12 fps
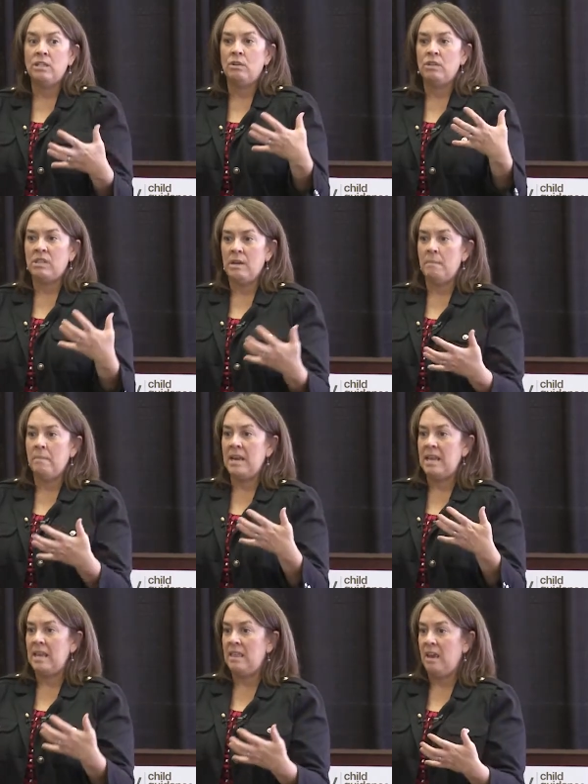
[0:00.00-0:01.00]
there's
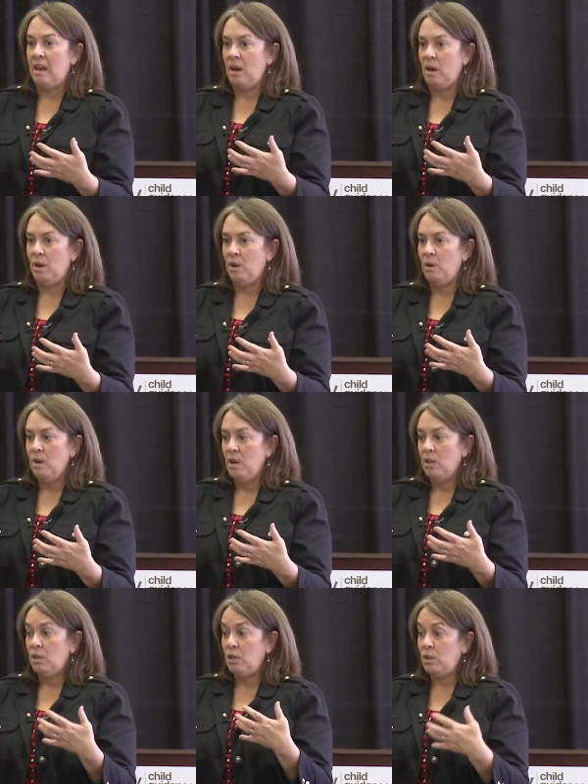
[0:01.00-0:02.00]
somebody there
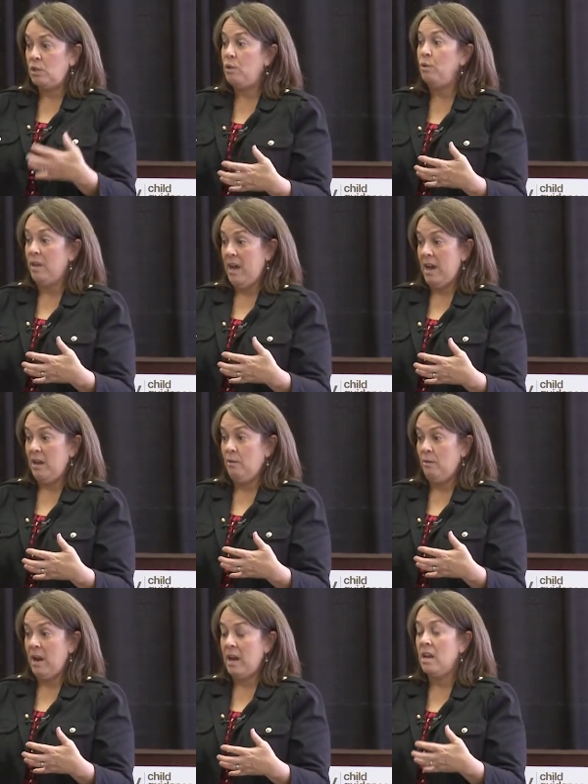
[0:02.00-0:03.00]
to do that,
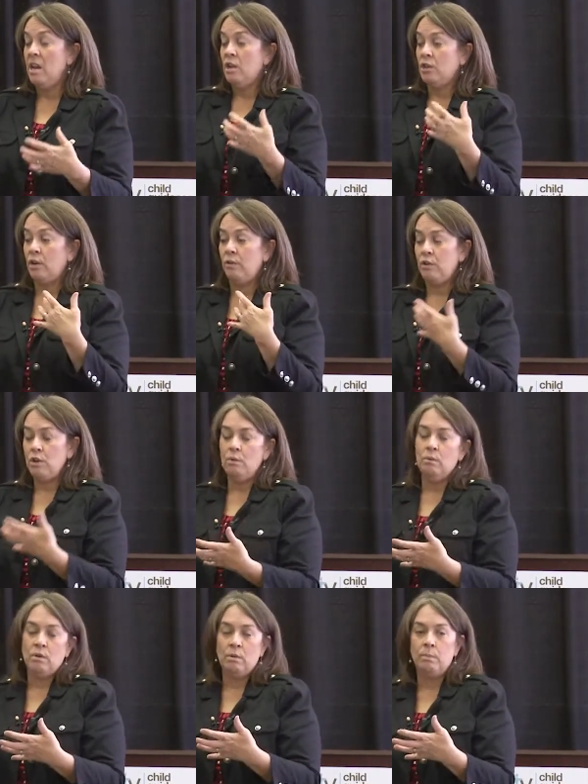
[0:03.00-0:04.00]
right? So if you
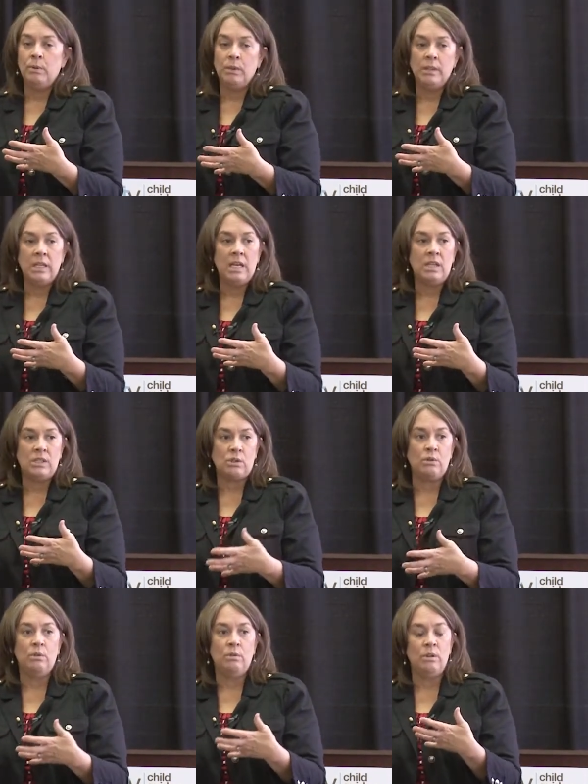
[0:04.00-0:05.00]
were bullied at
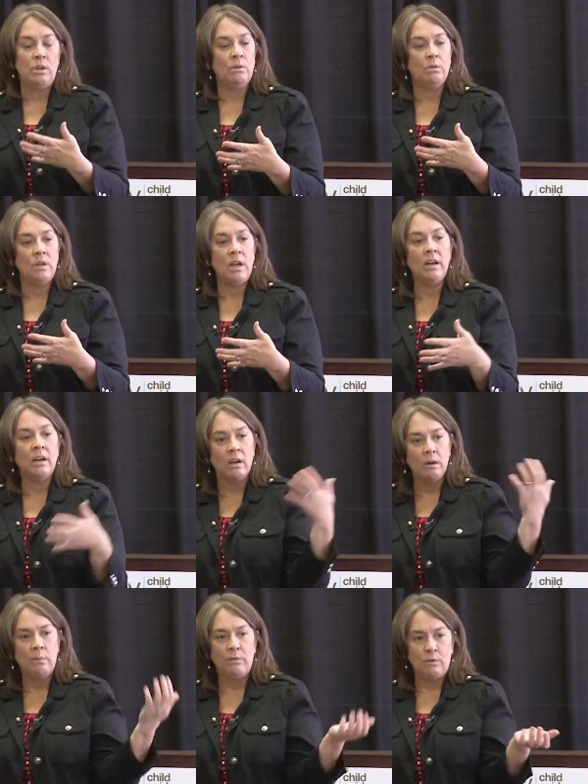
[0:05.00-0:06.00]
school when you were
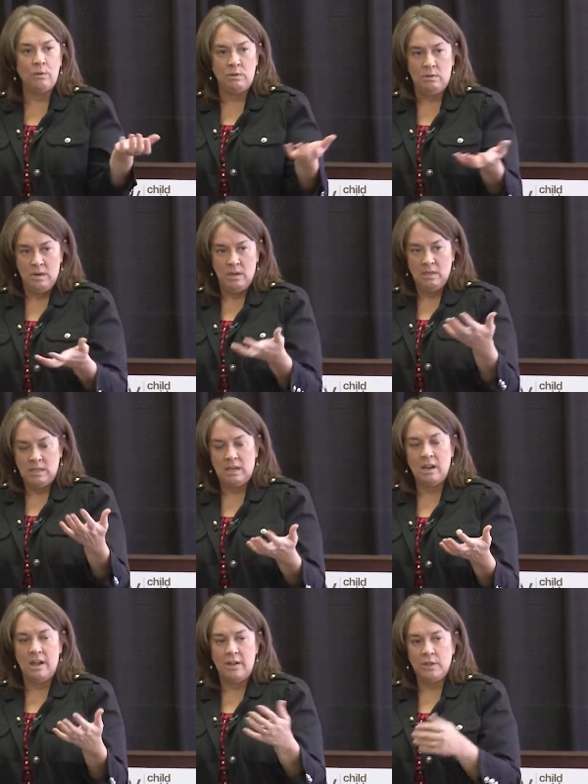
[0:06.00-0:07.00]
younger, before
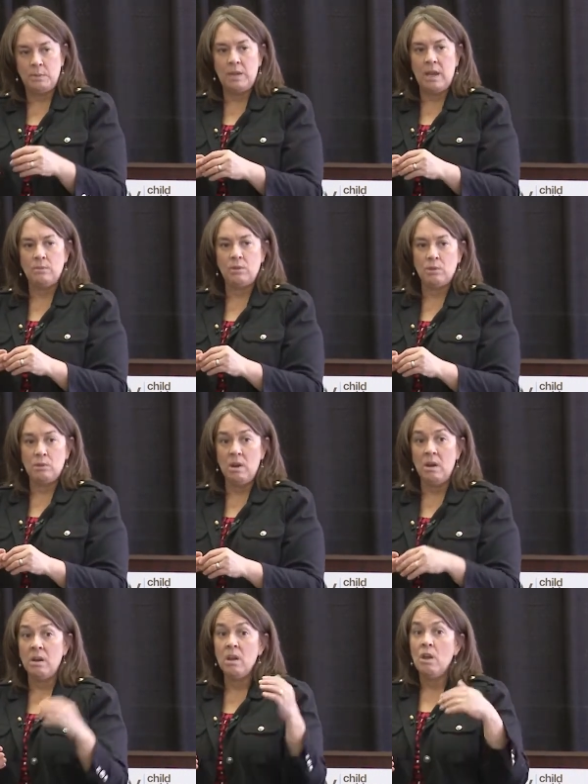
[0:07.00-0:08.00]
technology became so
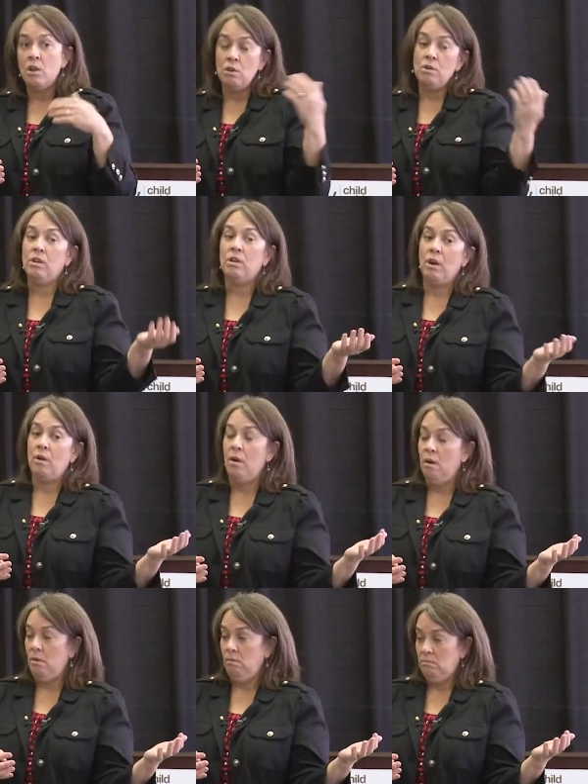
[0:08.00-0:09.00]
strong, you could go
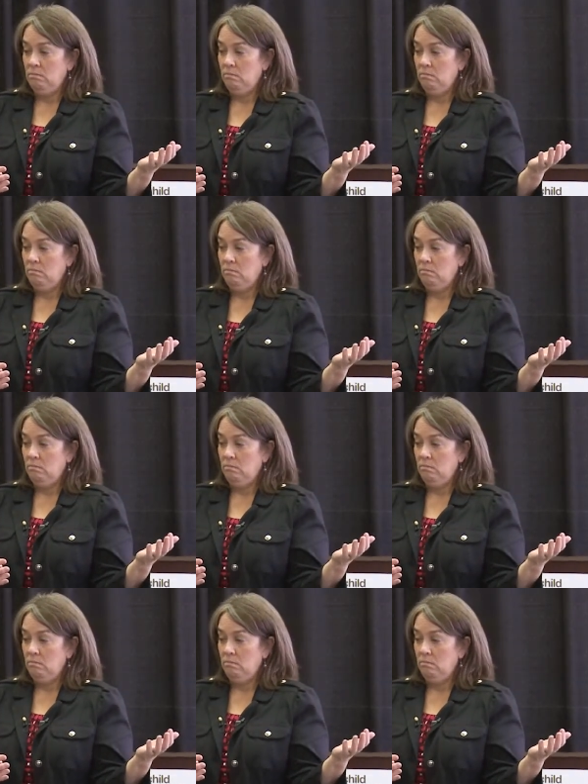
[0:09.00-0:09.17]
home,